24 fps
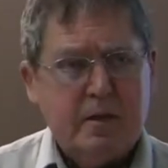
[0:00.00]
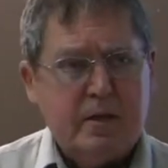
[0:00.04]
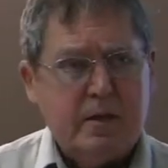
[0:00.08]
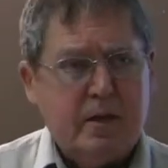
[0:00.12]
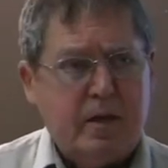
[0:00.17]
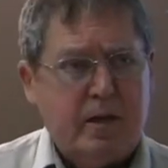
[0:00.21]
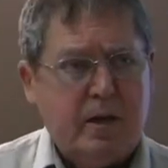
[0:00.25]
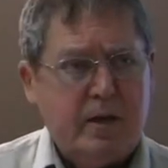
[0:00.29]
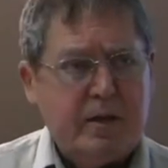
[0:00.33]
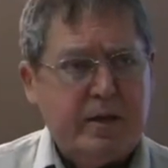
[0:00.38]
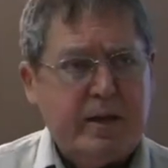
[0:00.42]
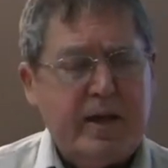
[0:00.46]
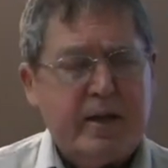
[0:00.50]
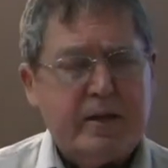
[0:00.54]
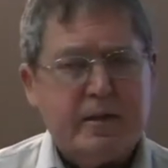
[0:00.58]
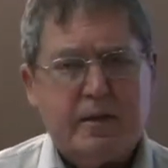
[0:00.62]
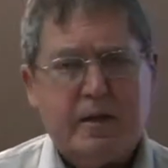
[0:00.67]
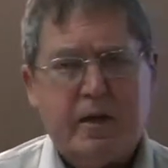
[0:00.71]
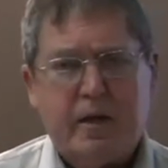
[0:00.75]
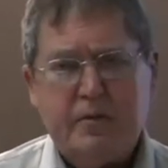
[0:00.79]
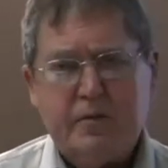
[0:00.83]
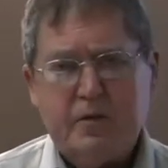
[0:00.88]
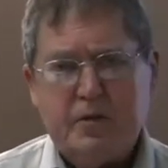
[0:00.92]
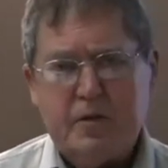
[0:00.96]
uh, that
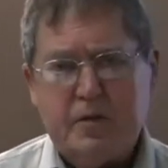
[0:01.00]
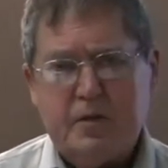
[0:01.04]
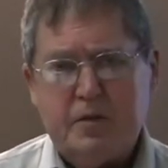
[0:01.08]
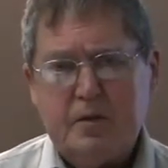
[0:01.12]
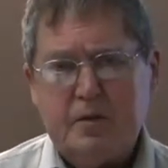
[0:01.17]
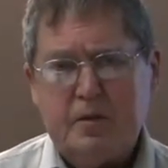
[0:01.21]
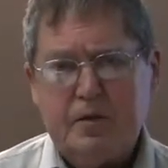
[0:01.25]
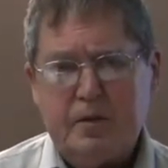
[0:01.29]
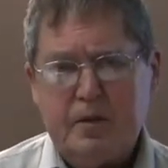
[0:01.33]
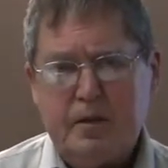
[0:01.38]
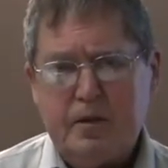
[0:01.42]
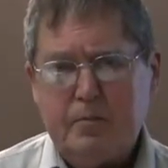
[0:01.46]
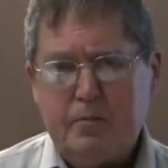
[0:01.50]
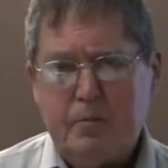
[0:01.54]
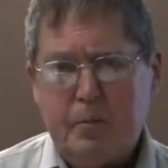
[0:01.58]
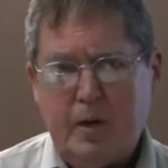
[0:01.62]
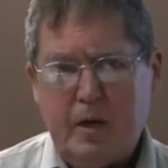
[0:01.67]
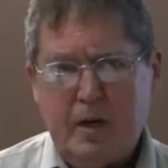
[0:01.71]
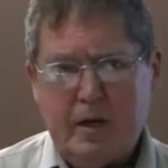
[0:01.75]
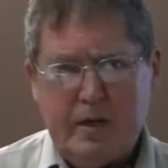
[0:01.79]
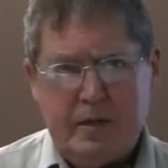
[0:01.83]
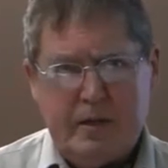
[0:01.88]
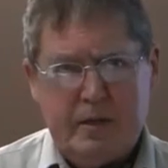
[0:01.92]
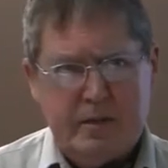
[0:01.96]
covenant
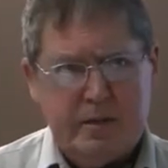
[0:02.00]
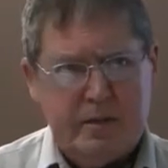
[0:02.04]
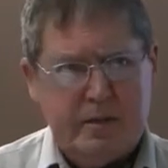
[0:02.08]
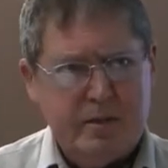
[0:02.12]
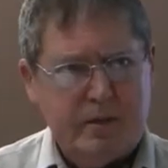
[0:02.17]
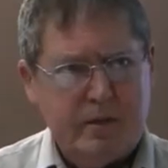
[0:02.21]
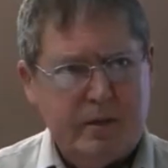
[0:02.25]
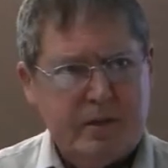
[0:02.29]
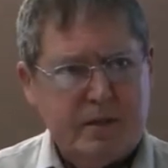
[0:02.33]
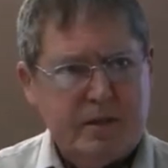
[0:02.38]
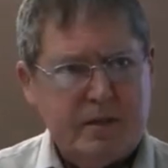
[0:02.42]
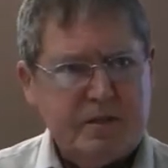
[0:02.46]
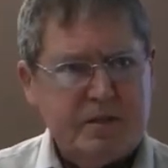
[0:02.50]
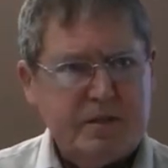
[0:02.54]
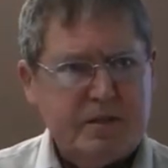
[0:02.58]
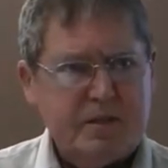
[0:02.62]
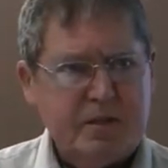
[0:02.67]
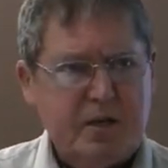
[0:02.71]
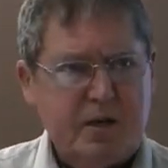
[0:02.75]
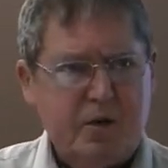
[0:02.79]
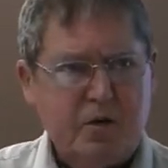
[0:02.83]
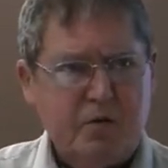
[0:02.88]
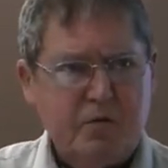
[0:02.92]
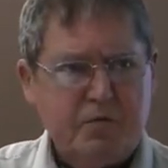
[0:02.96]
embodied in
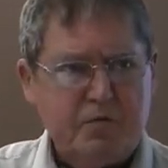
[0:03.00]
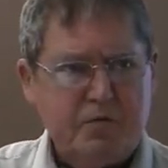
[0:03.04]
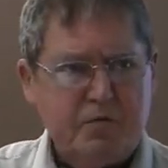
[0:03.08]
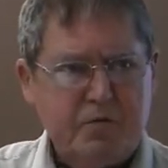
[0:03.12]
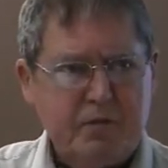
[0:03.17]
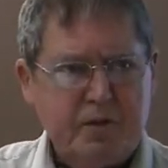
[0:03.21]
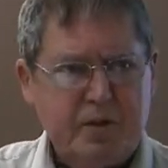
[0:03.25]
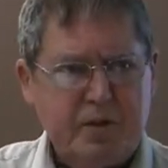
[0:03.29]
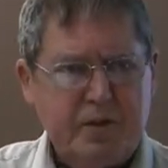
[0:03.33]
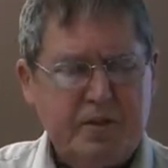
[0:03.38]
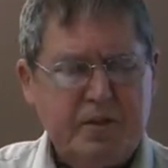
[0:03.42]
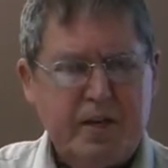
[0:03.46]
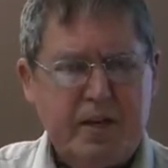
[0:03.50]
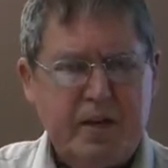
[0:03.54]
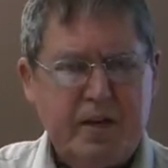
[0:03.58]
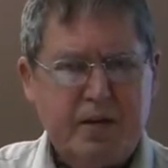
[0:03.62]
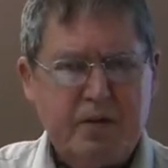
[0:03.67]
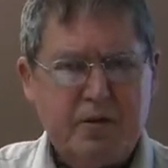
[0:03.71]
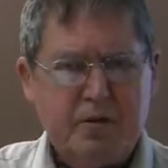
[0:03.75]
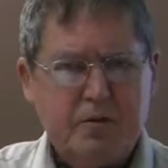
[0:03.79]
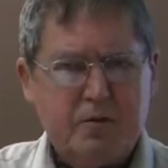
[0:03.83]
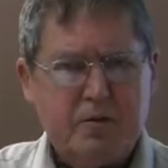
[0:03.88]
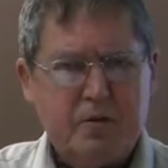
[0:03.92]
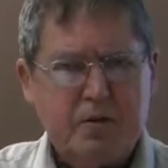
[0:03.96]
itself
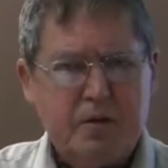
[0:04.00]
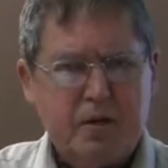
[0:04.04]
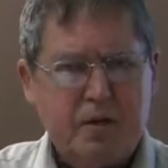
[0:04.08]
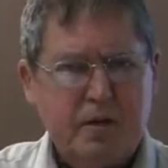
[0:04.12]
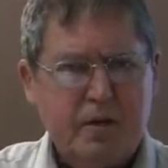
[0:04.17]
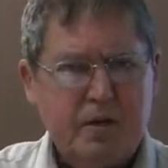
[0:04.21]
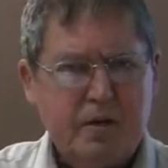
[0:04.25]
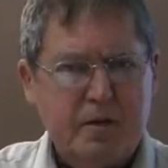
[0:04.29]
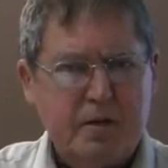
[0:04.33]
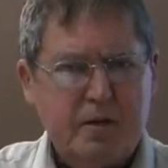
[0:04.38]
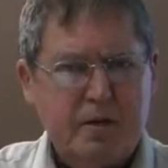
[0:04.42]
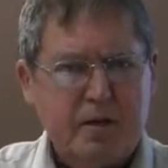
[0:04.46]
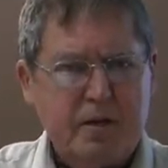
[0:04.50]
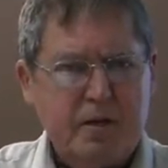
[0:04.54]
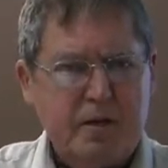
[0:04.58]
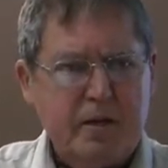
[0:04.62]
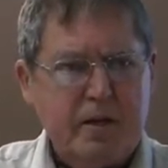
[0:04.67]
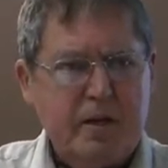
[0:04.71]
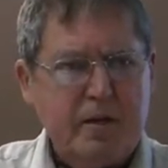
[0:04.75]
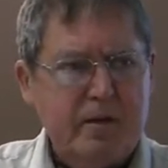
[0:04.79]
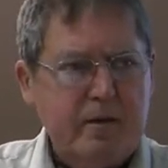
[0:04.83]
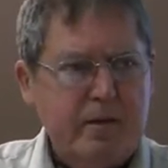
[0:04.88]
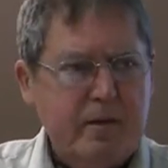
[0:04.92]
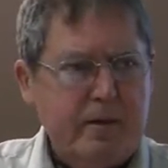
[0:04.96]
entailed uh, the
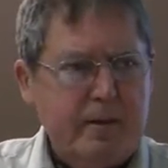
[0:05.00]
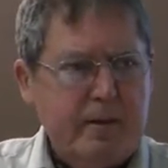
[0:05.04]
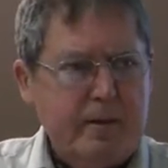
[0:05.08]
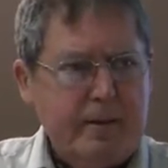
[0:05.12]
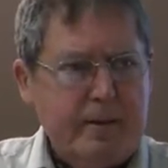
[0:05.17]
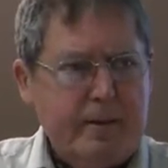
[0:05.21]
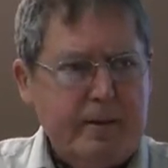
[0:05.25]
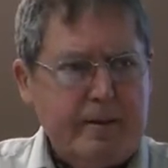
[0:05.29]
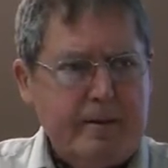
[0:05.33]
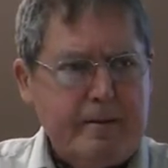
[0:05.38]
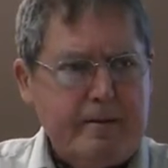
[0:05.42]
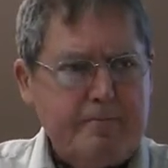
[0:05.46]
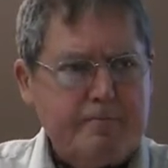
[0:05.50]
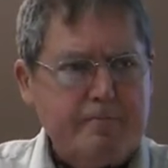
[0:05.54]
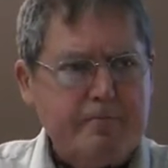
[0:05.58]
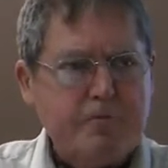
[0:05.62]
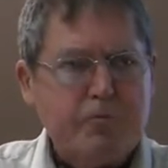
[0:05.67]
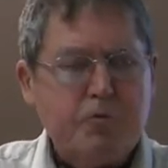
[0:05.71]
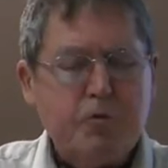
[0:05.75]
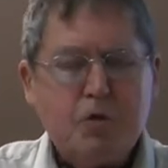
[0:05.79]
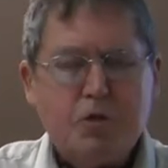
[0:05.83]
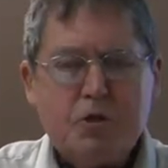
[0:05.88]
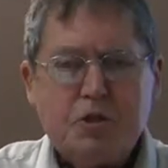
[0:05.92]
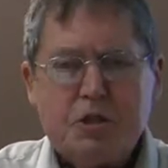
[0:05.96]
um,
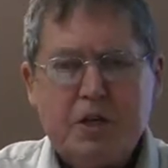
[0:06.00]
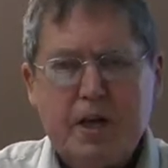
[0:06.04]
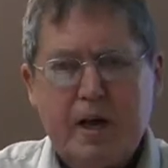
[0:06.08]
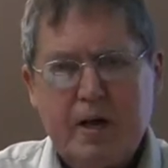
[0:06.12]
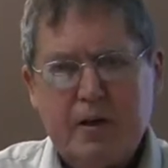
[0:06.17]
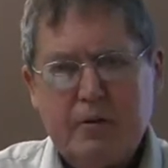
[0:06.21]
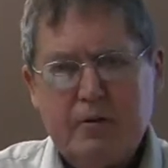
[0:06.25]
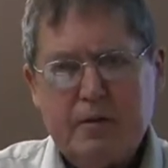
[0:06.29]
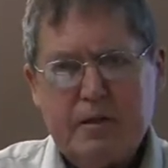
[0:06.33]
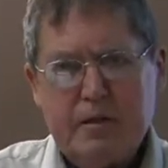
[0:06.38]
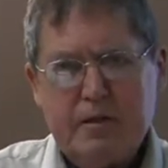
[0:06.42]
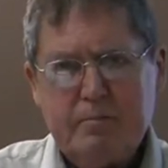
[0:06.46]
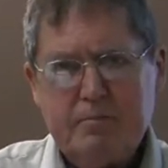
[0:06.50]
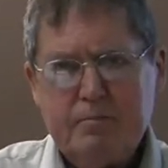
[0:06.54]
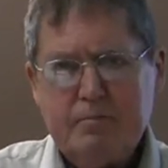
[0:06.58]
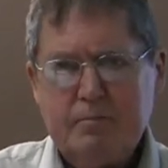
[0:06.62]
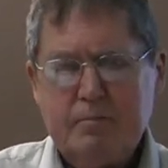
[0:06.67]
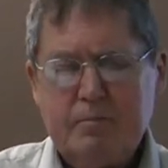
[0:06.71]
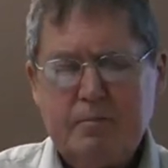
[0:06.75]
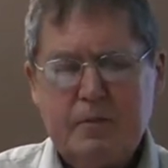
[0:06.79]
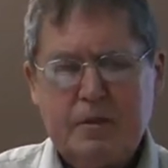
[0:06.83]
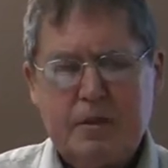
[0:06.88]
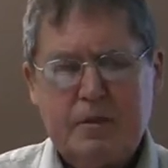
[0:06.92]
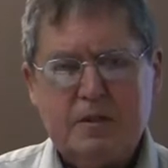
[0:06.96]
foreshadowing,
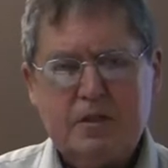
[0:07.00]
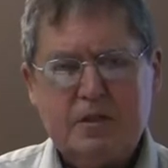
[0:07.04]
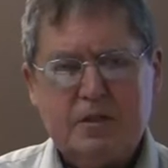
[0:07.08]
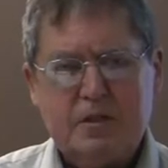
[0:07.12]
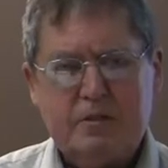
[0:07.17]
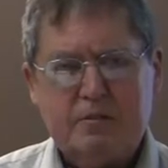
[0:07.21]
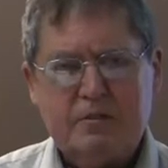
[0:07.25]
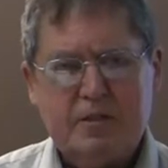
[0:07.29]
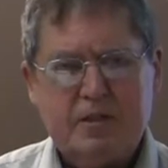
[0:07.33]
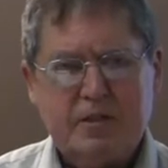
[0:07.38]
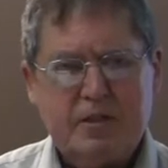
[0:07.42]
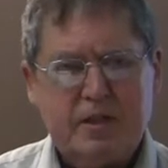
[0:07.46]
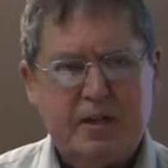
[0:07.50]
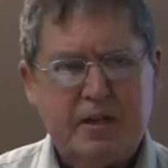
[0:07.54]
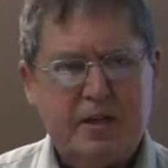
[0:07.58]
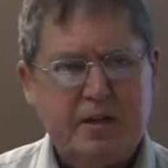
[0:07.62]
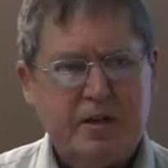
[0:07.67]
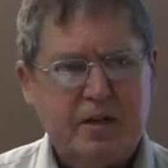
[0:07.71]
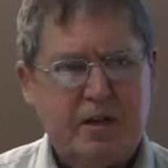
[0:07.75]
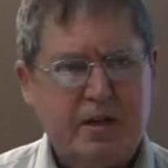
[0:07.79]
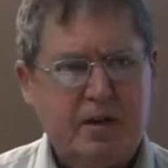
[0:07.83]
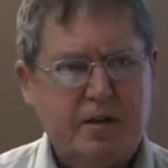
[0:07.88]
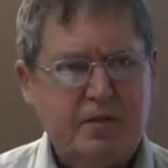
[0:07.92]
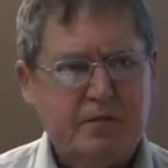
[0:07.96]
shall we say,
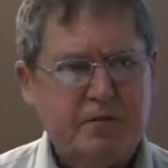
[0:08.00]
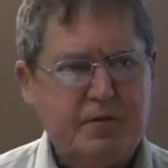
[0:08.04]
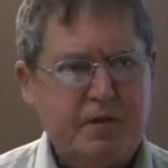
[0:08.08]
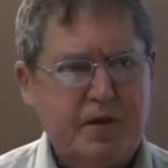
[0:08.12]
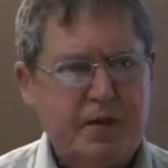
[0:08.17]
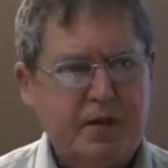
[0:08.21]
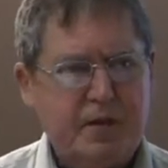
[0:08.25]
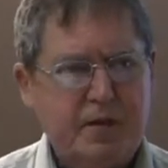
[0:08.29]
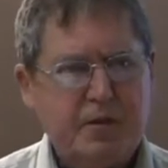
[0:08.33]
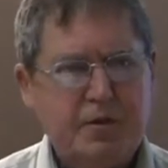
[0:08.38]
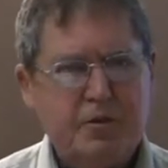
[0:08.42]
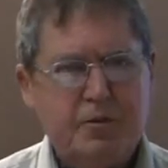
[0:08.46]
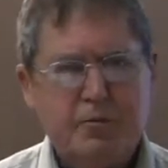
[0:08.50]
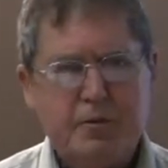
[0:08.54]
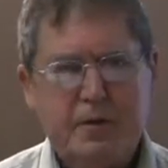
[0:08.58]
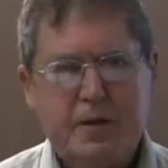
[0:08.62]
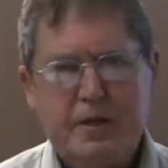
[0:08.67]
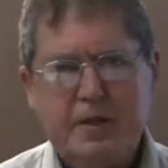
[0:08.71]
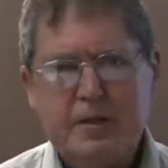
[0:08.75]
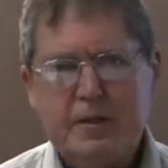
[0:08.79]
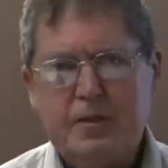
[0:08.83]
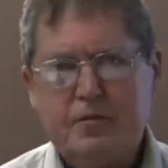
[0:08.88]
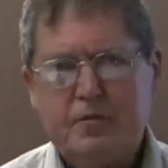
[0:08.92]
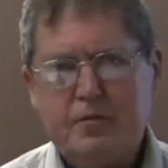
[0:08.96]
of uh,
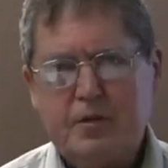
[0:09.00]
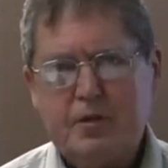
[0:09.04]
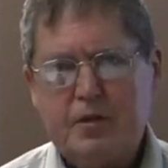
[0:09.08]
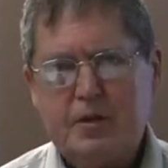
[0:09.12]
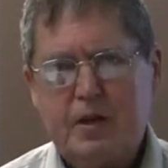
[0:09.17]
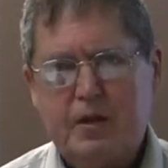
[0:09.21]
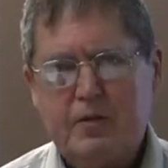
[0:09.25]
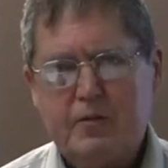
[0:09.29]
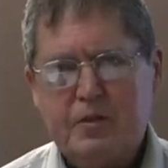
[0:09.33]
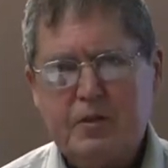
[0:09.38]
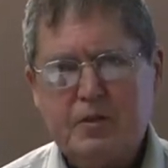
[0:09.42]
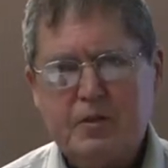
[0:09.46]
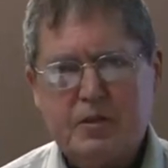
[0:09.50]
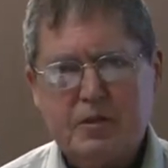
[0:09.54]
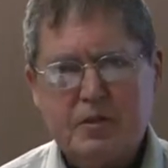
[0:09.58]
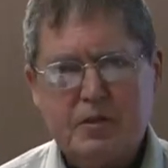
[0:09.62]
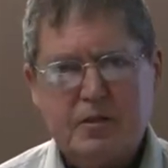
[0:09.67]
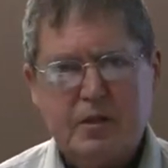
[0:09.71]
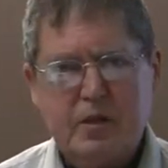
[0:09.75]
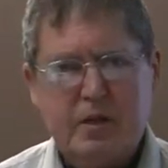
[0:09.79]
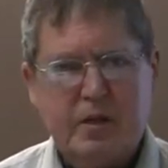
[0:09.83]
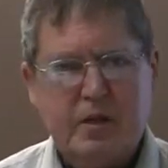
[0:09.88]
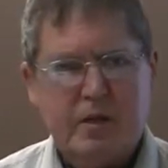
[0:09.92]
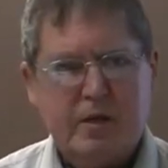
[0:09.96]
three different covenants.